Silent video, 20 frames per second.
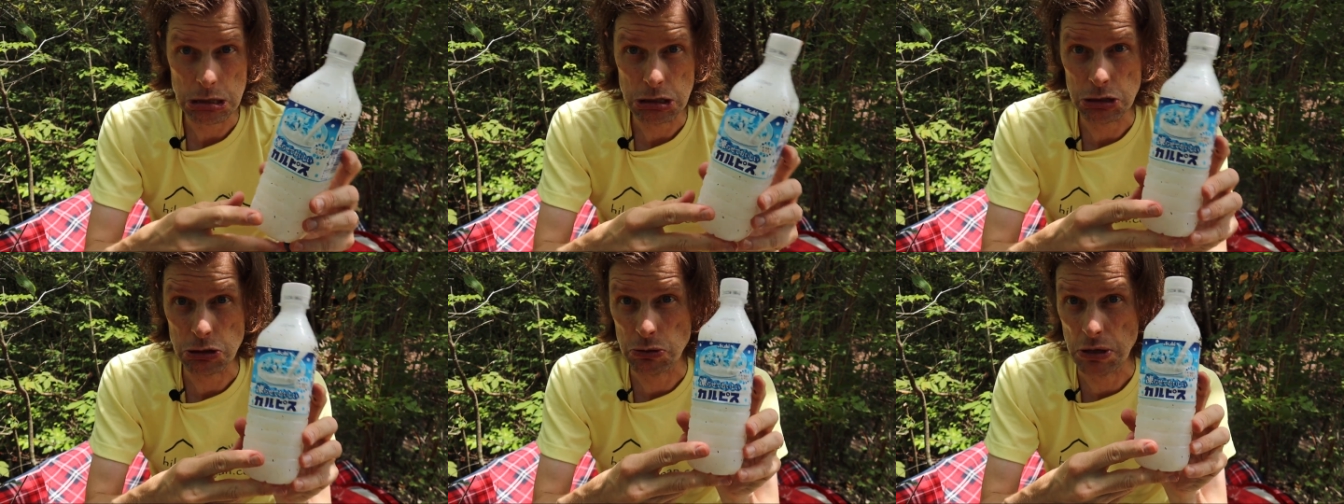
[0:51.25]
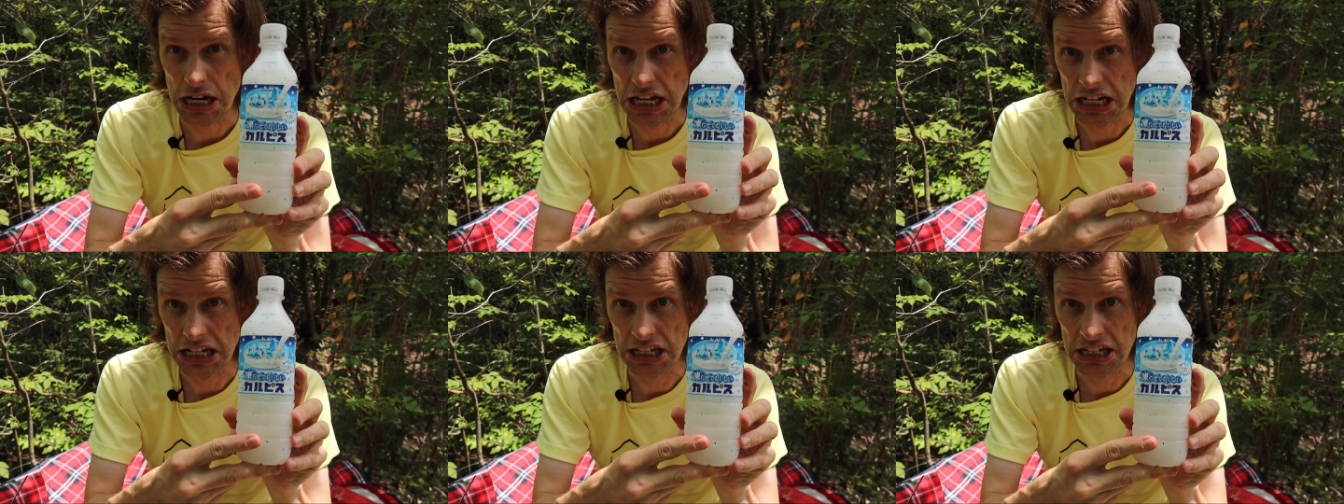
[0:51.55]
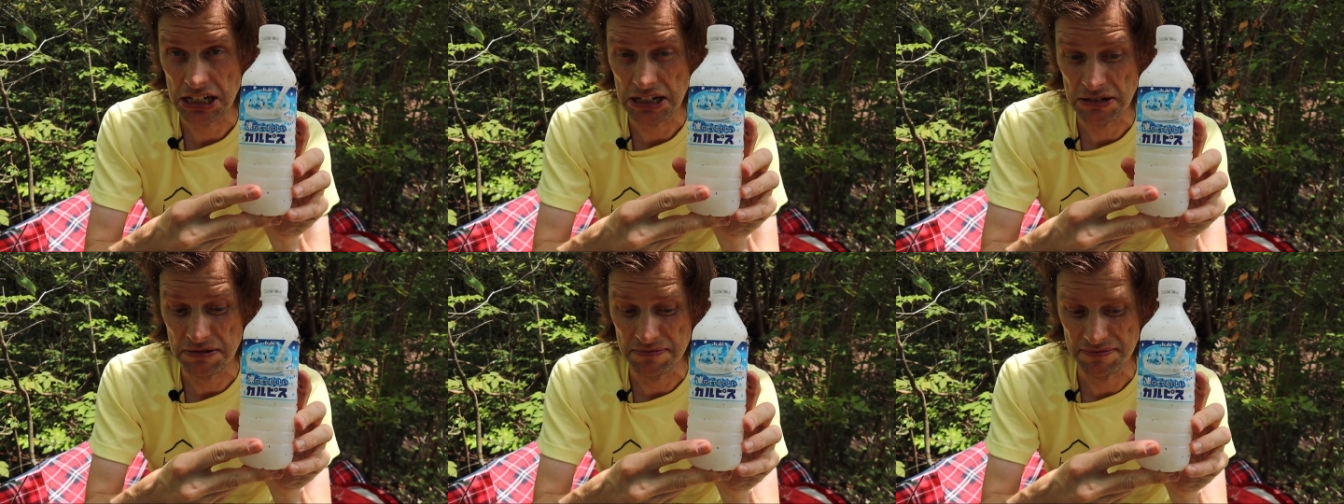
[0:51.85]
drink.
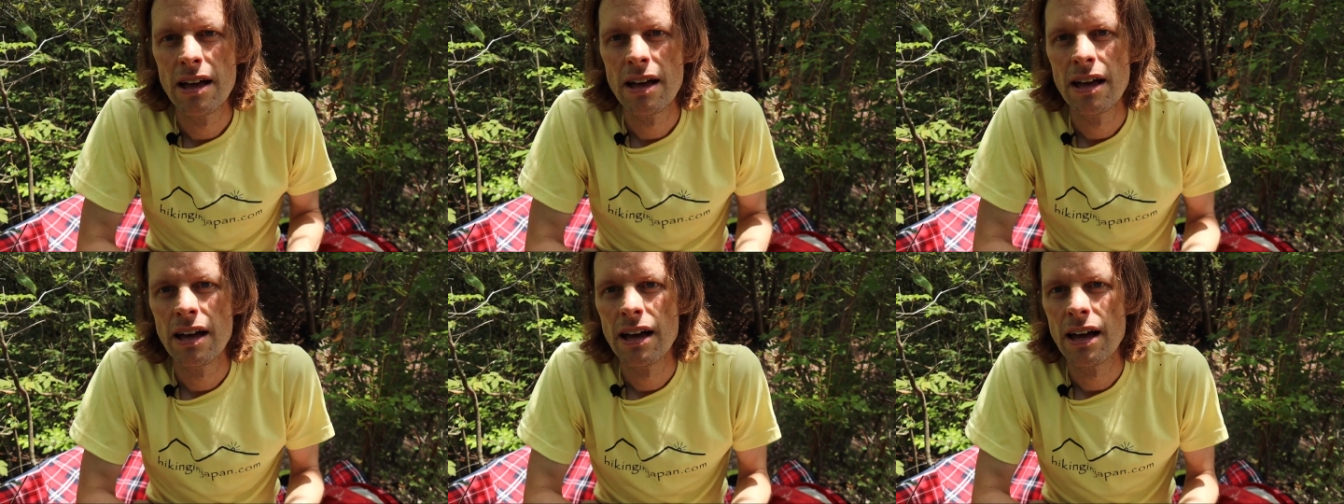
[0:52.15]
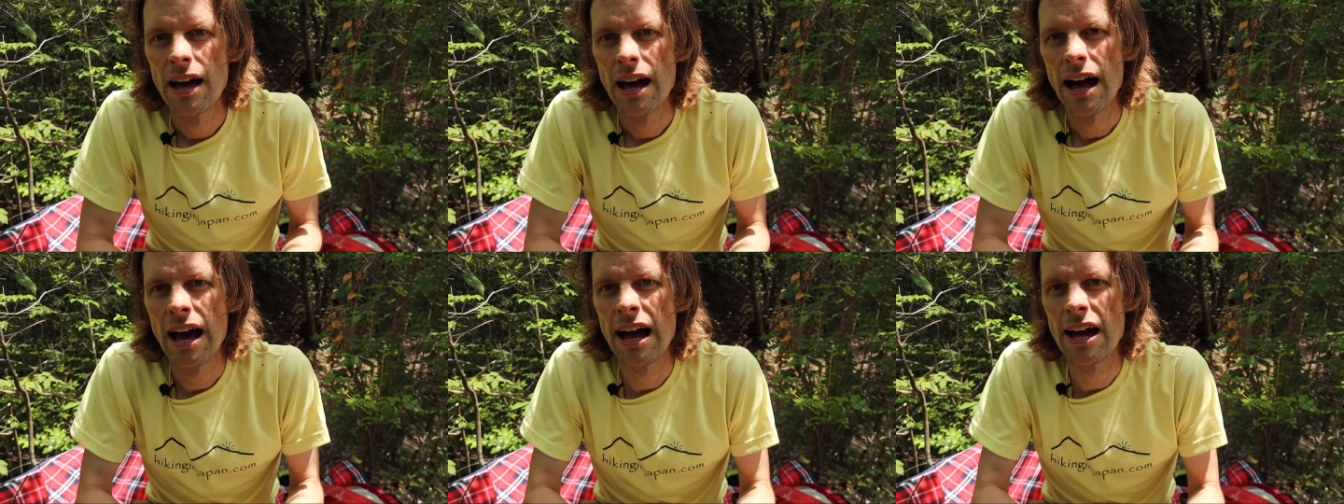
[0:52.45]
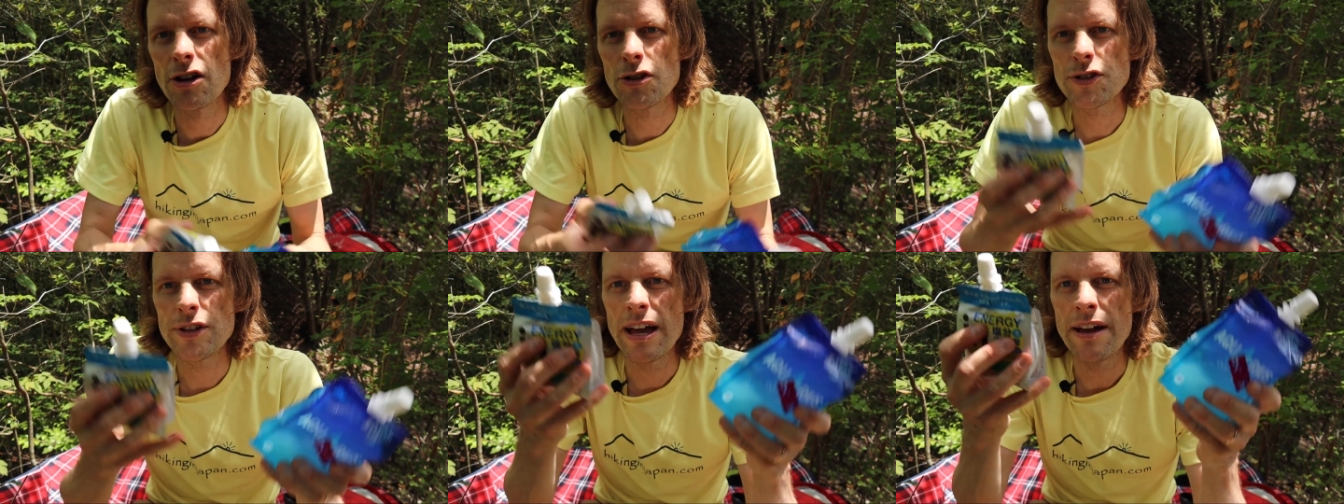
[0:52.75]

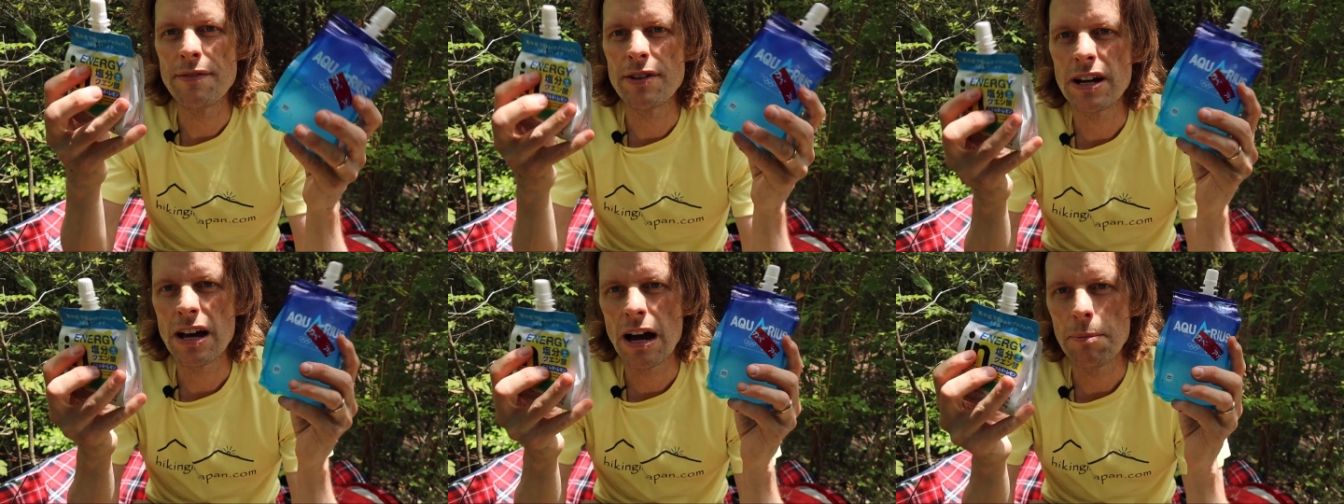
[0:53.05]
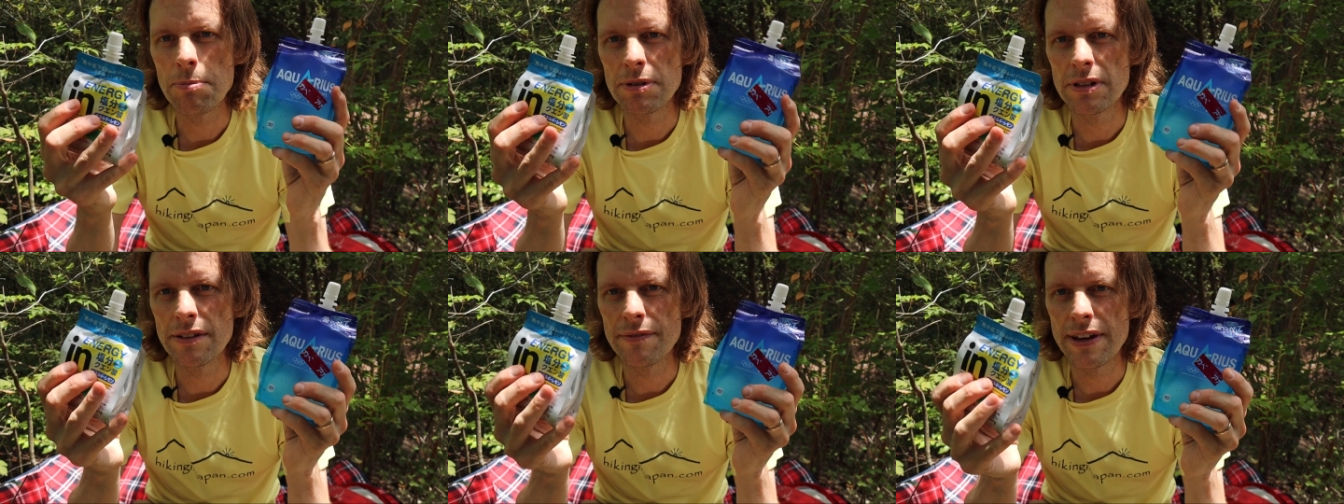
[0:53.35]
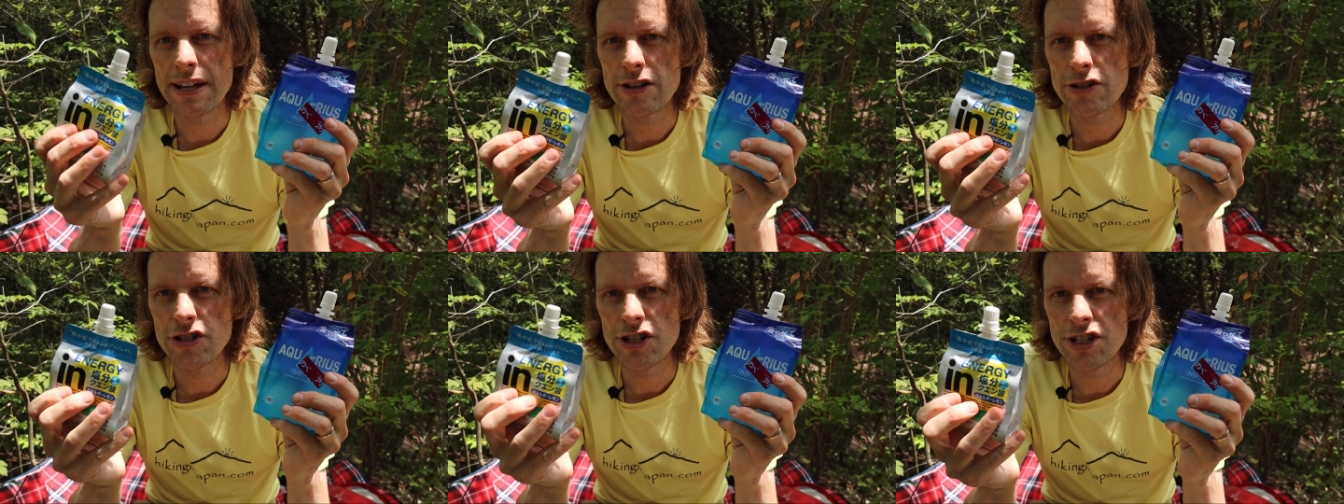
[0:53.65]
I also have a couple of
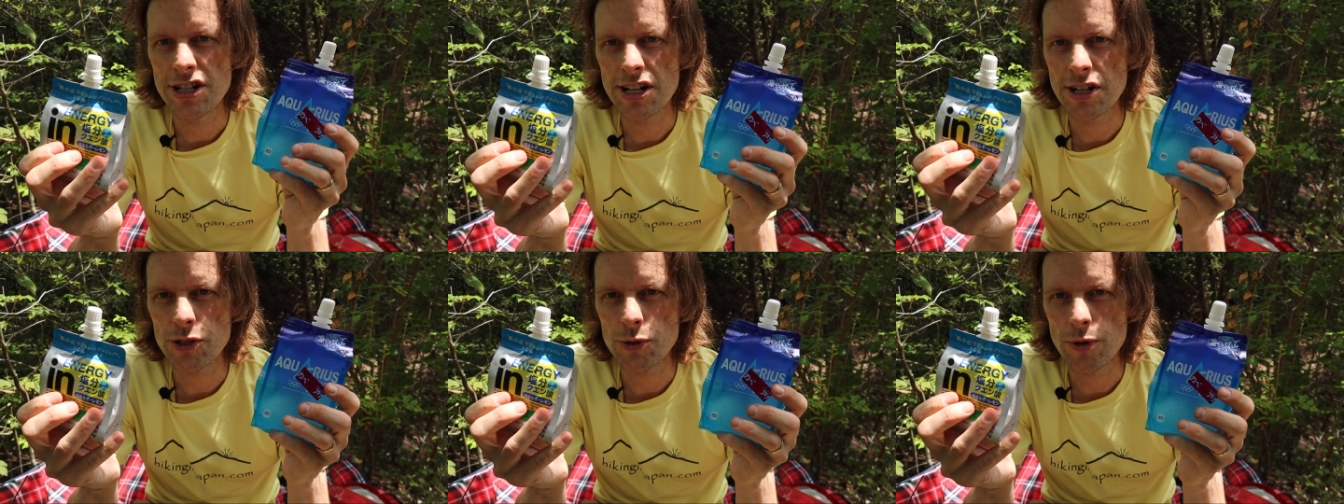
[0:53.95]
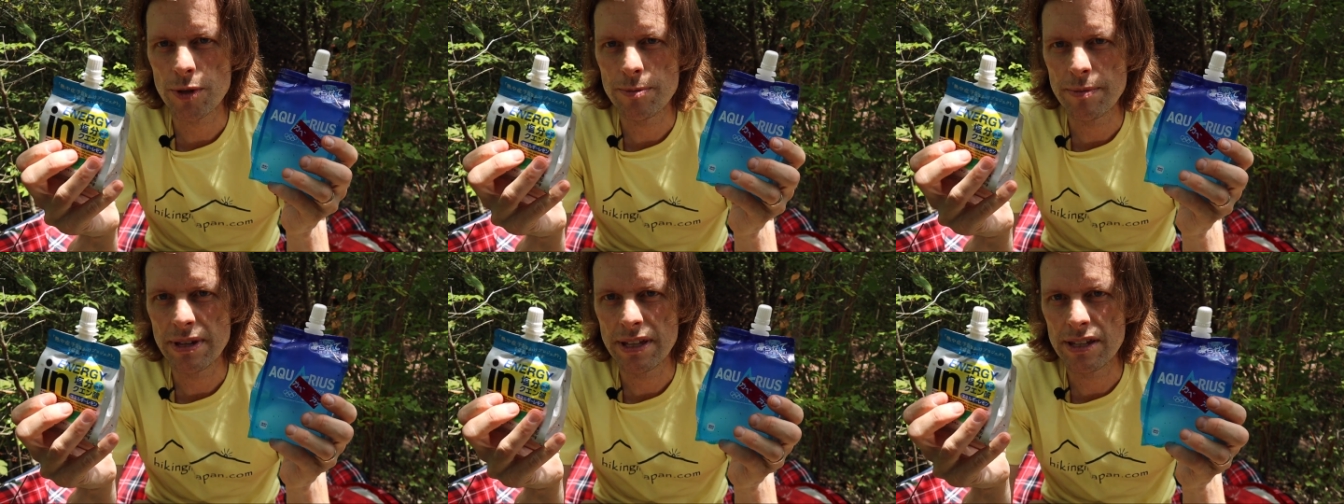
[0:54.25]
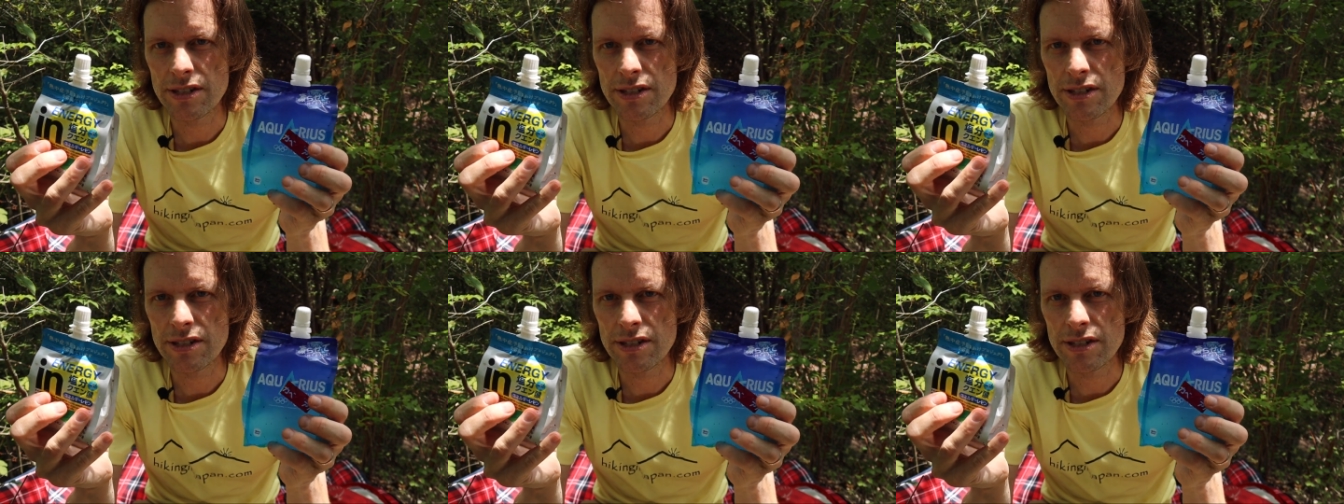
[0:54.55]
energy gels with me.